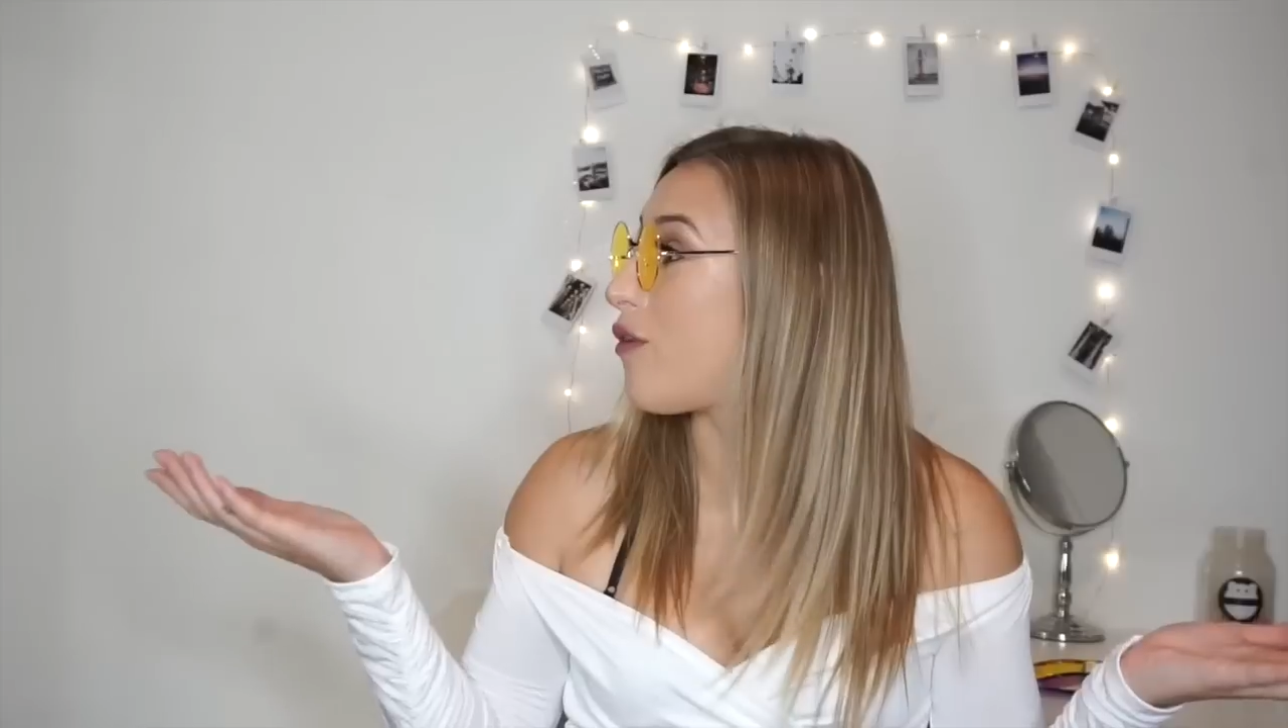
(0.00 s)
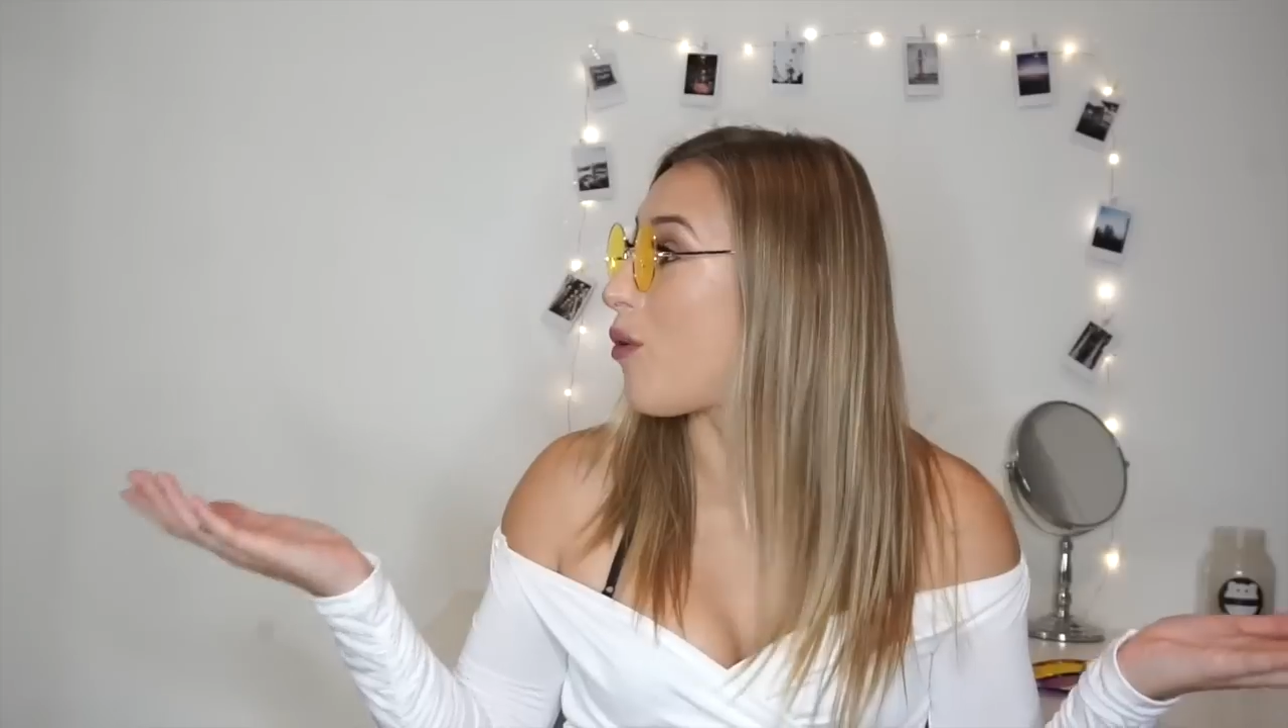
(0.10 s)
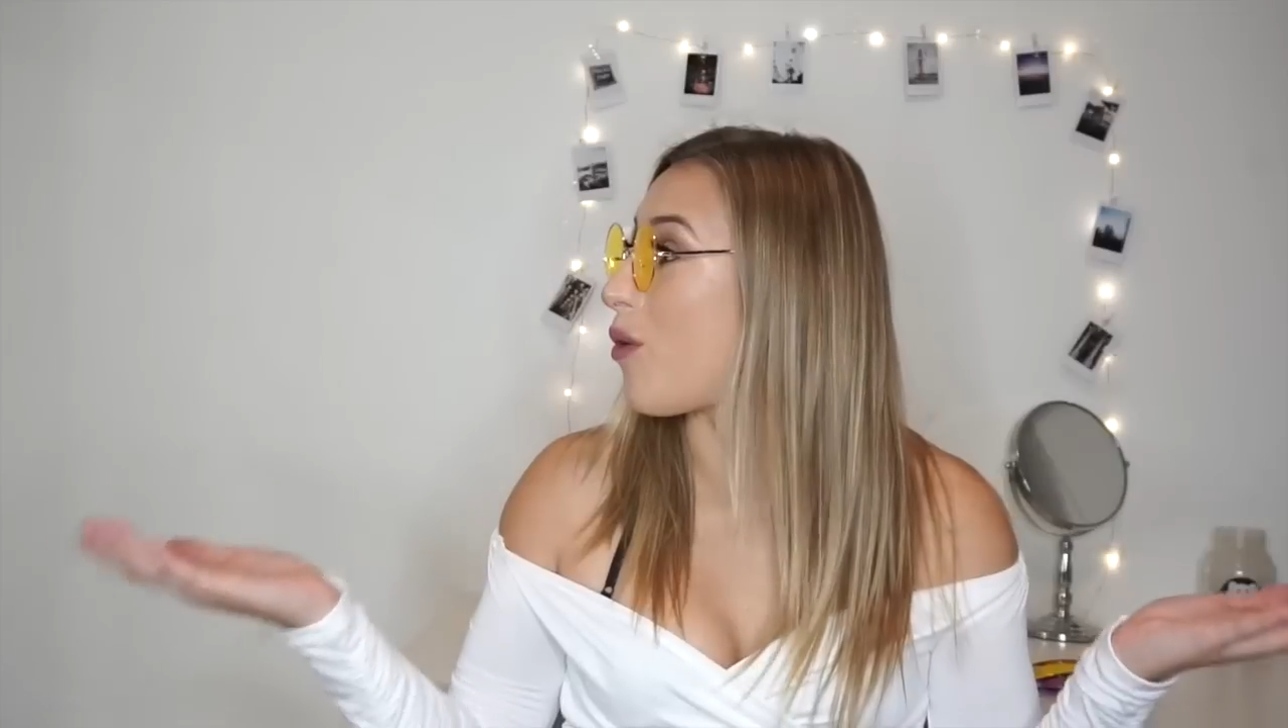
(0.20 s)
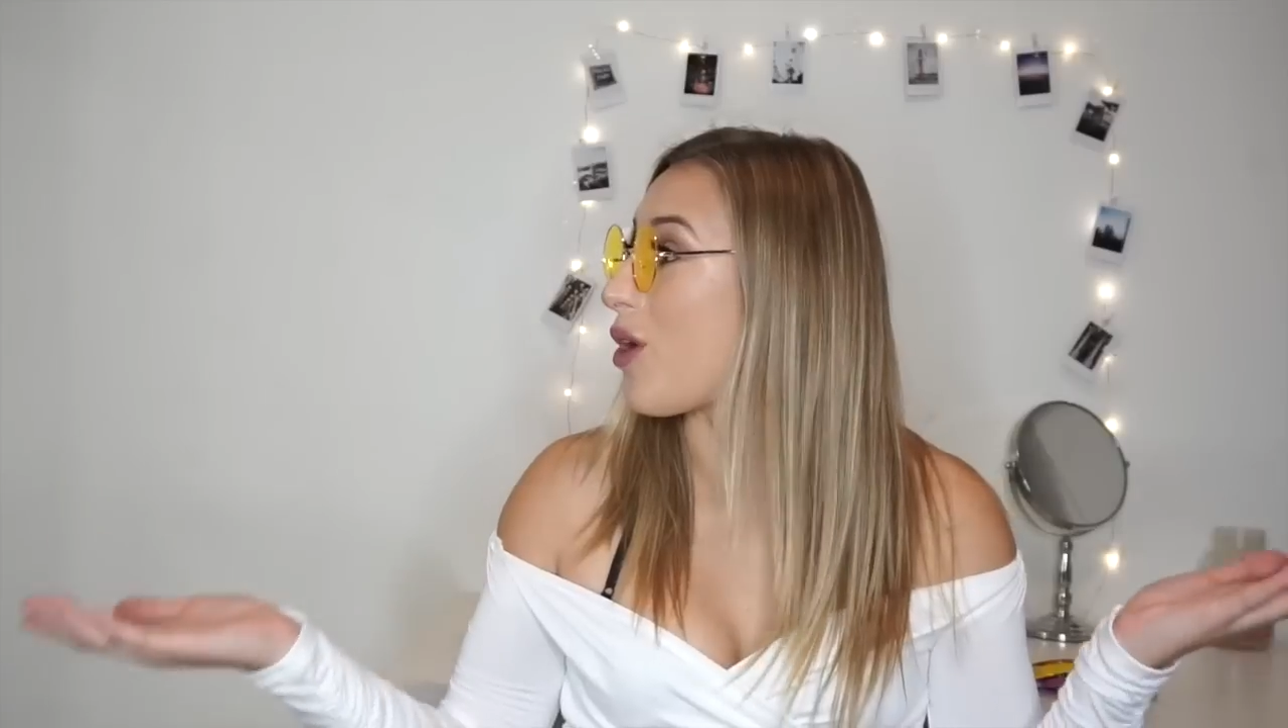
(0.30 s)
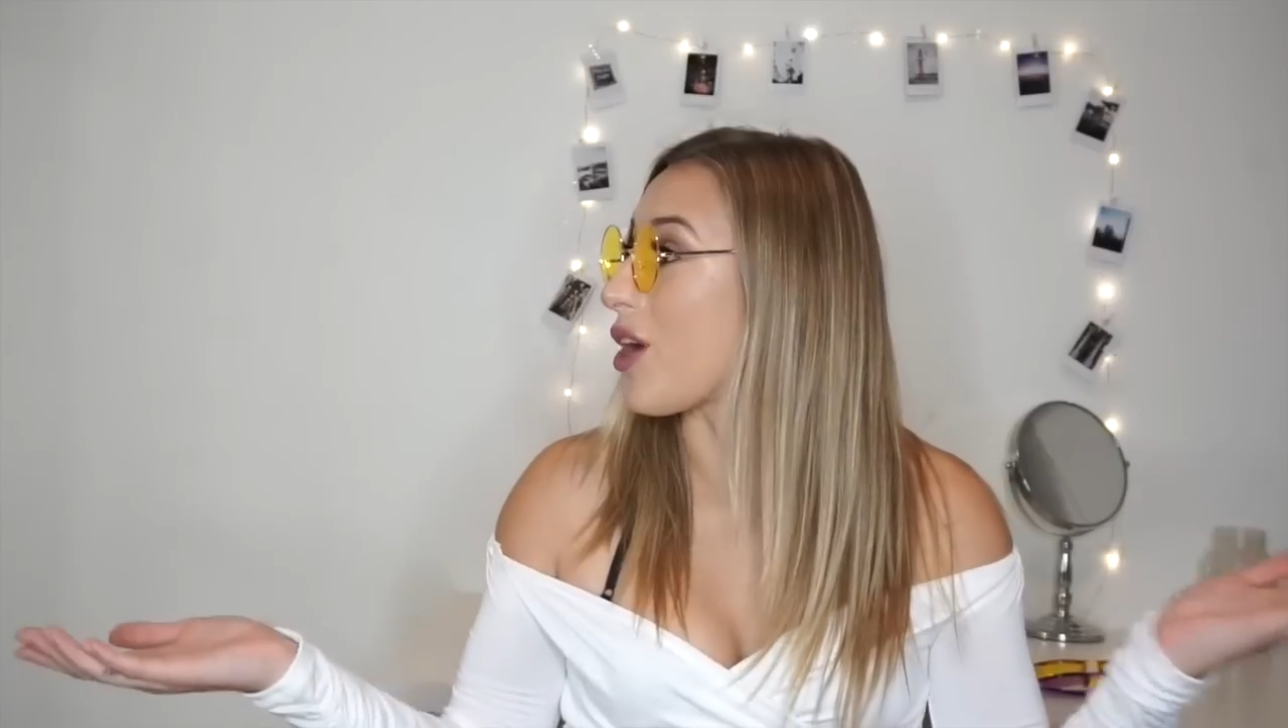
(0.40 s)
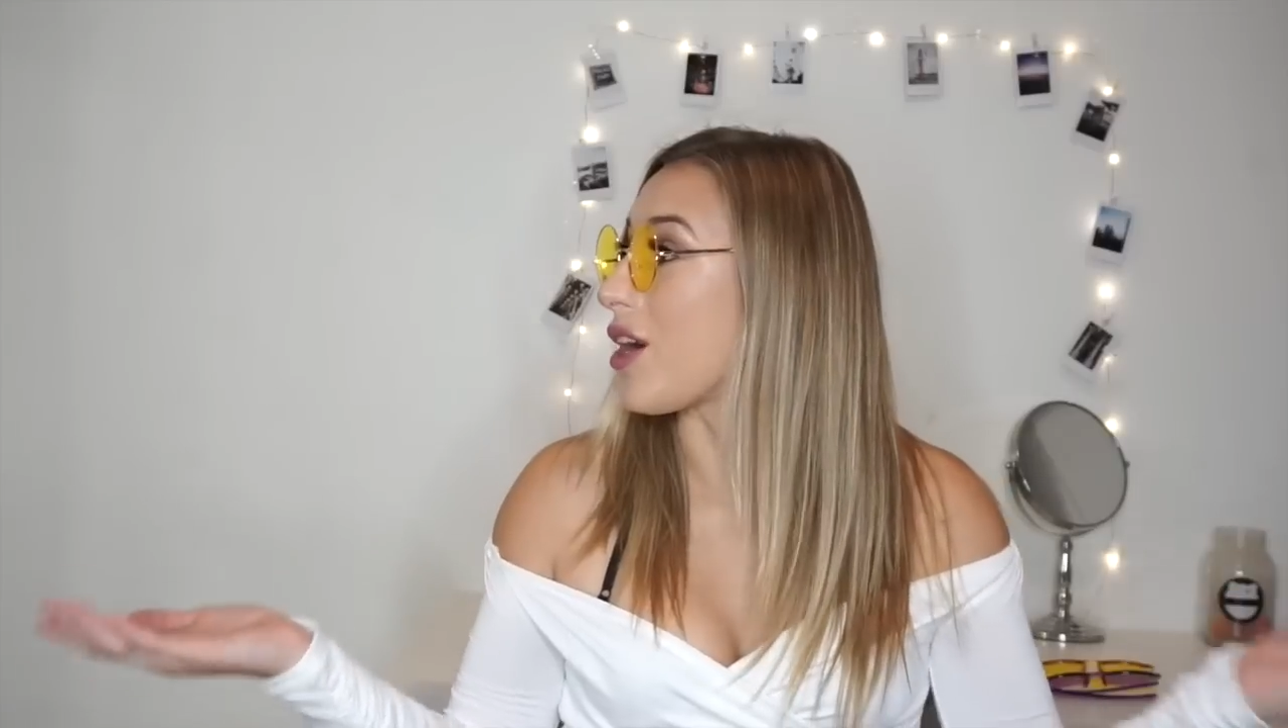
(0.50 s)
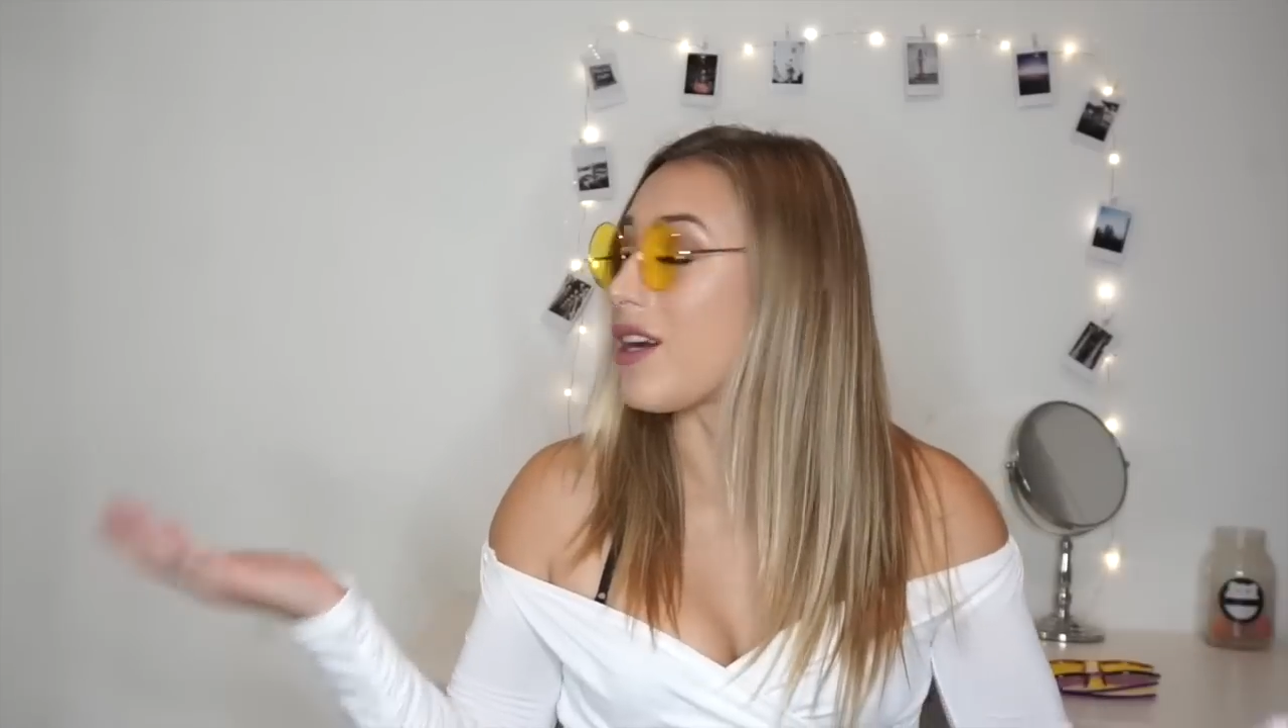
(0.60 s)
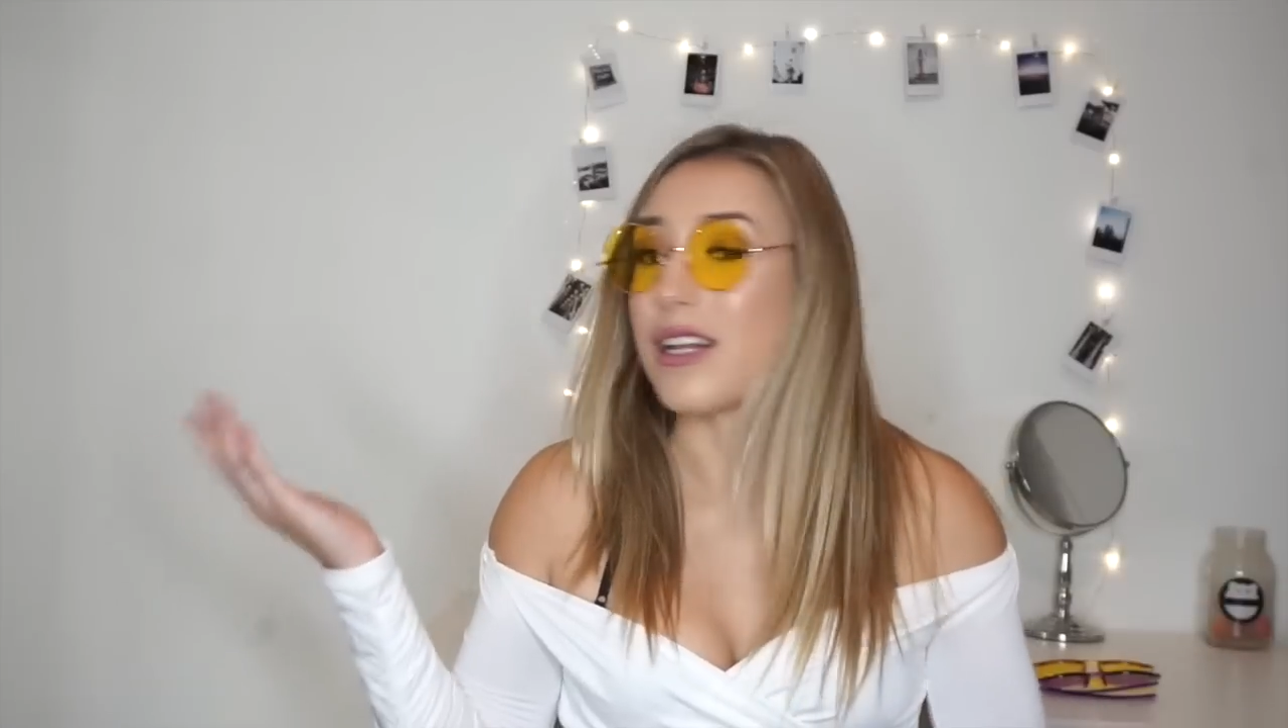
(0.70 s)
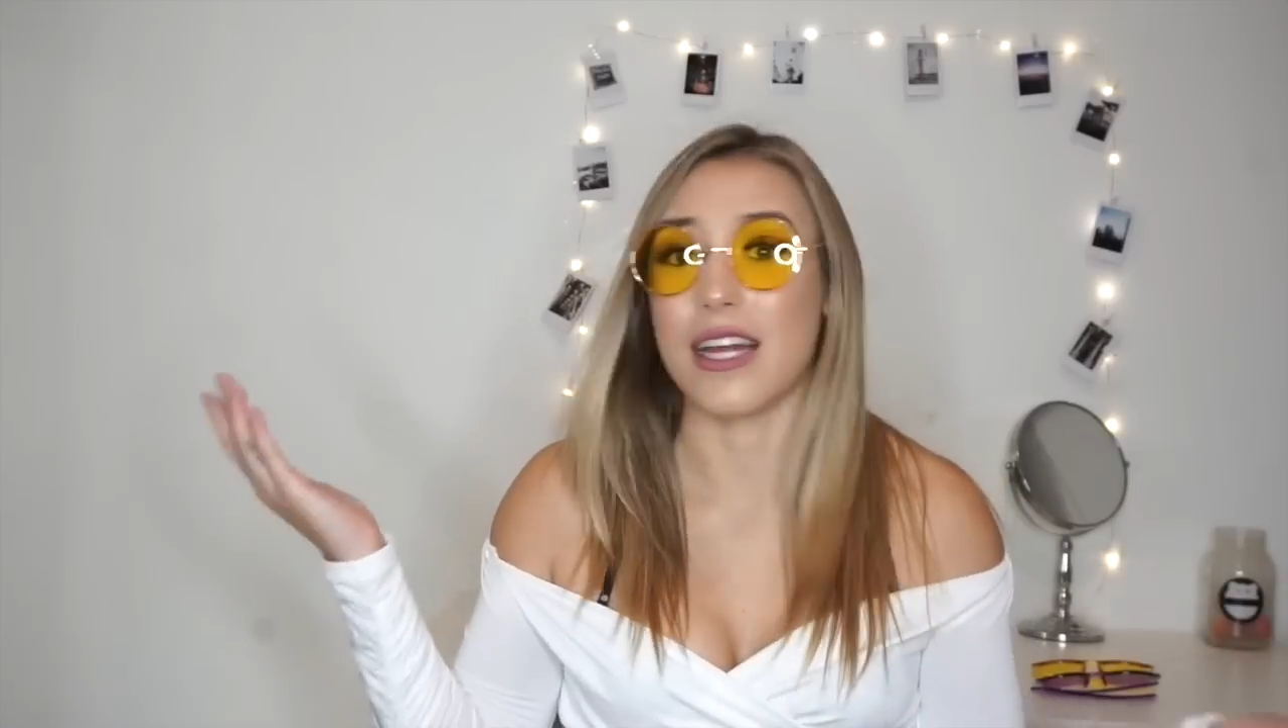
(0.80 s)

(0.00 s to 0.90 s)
for